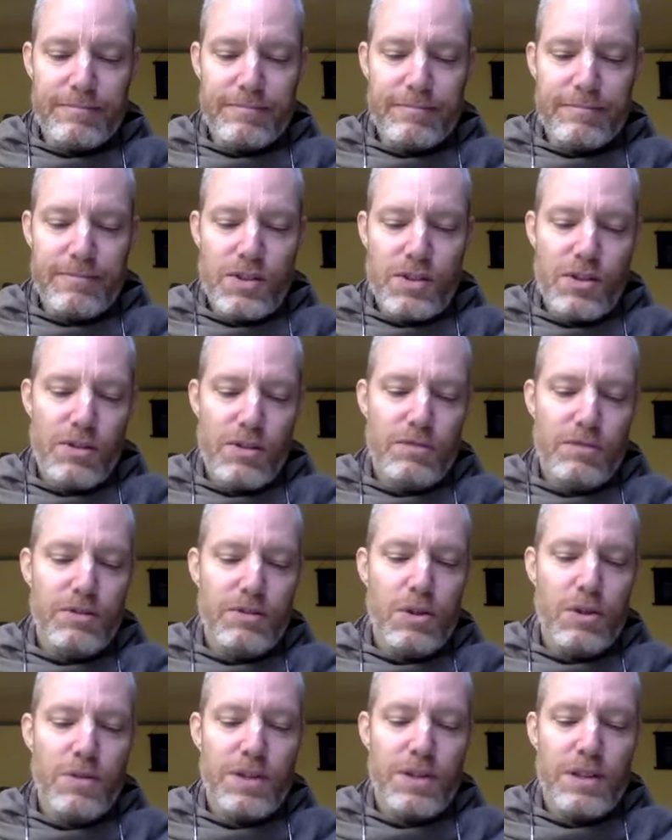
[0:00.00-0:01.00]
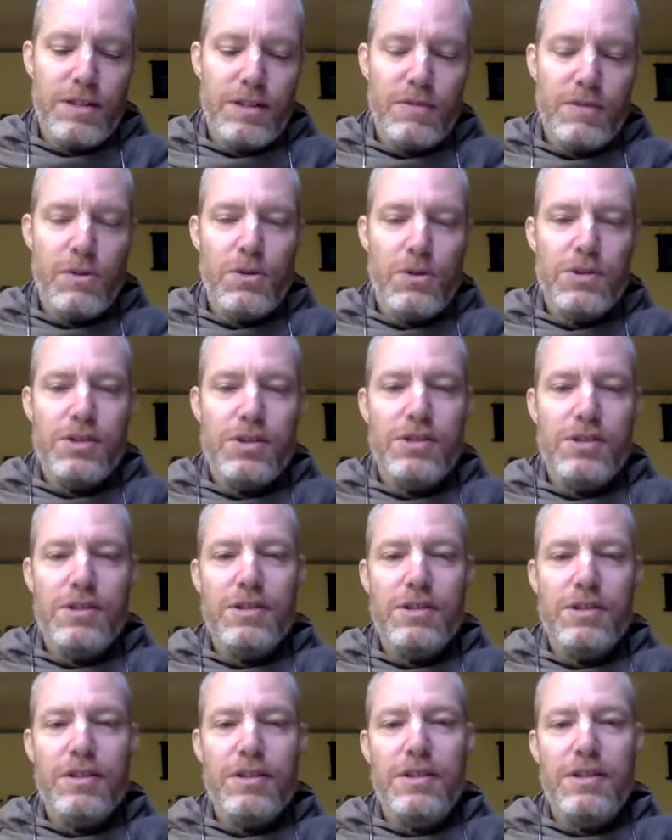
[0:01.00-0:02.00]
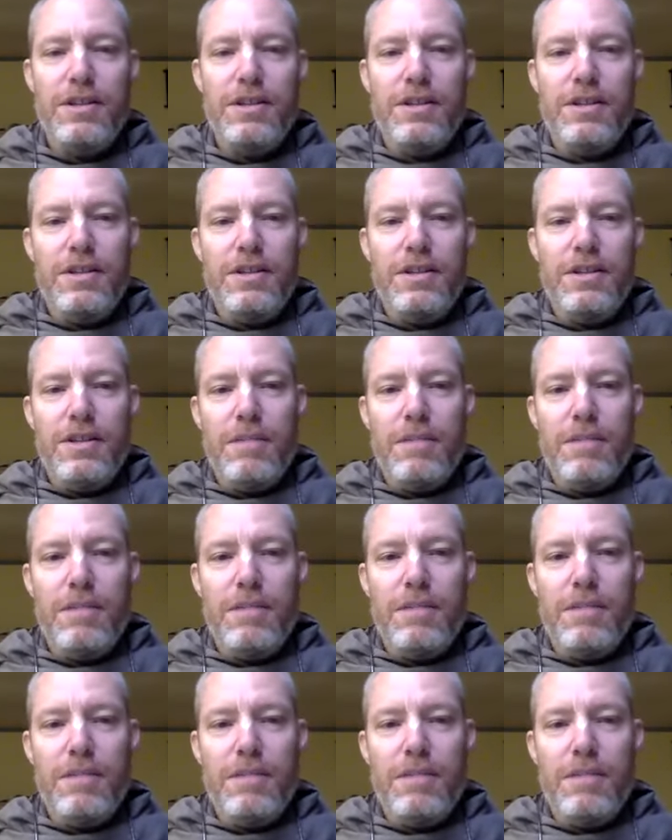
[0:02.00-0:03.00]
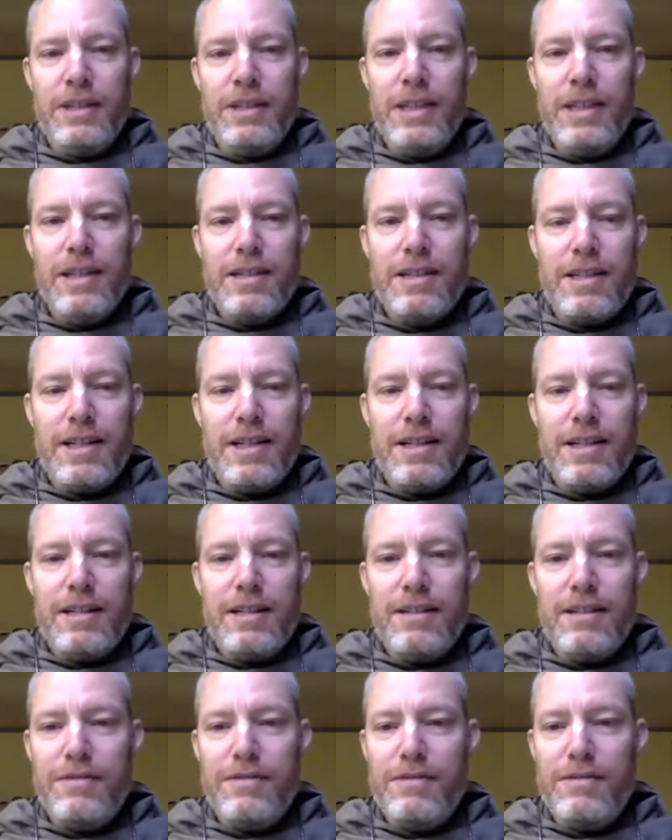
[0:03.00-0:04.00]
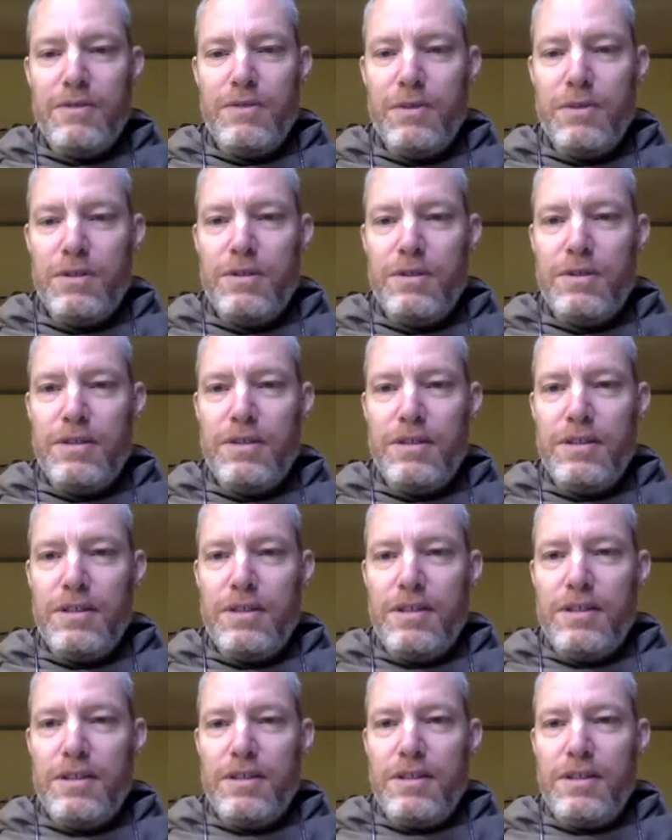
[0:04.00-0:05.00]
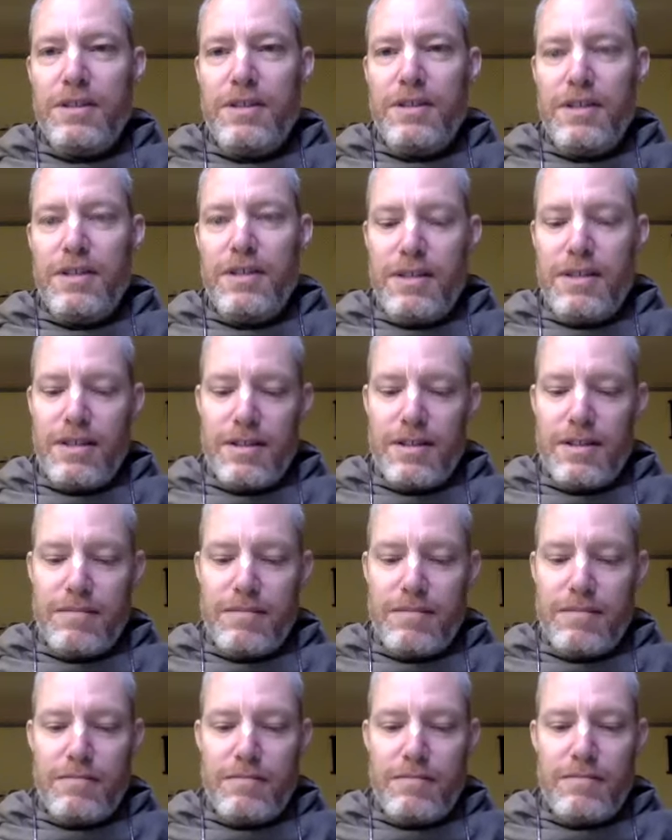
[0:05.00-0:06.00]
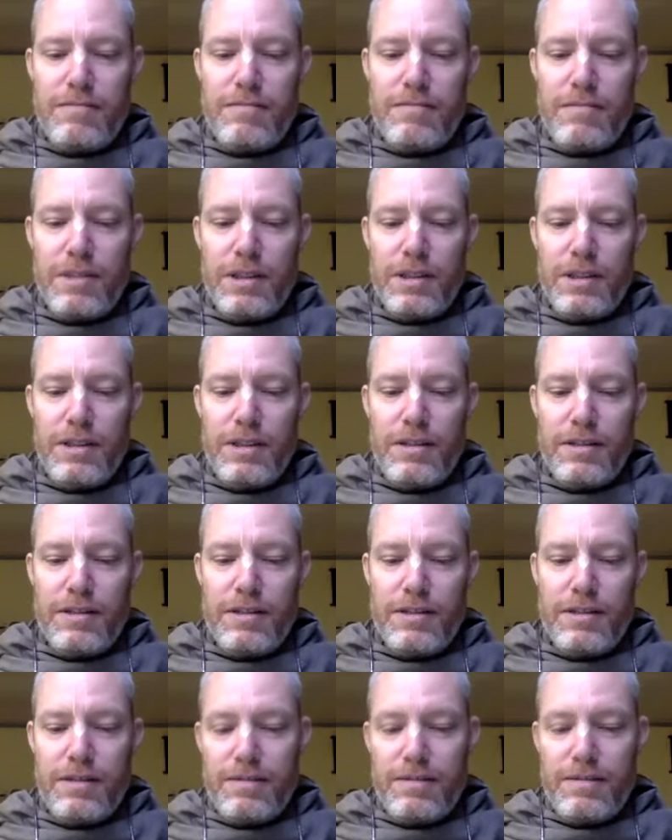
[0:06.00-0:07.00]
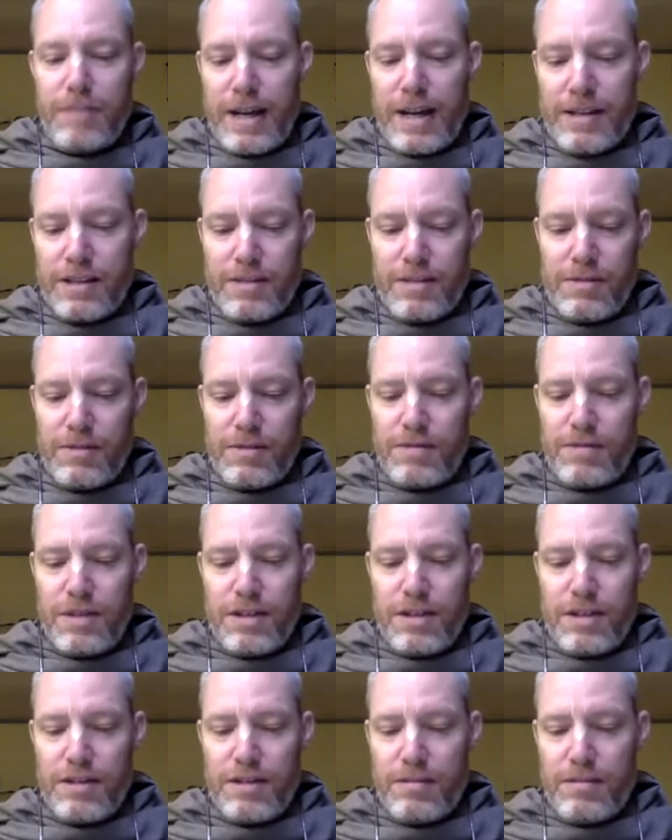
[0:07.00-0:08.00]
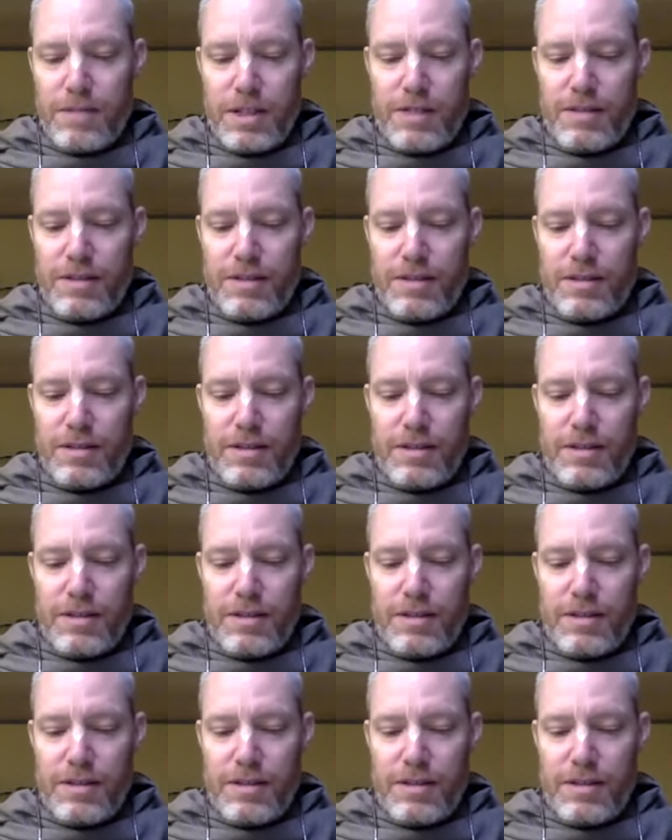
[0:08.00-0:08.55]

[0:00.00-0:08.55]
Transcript: So Govardhan, of course, is an important Leela stali for the pastimes of Radha and Madhava.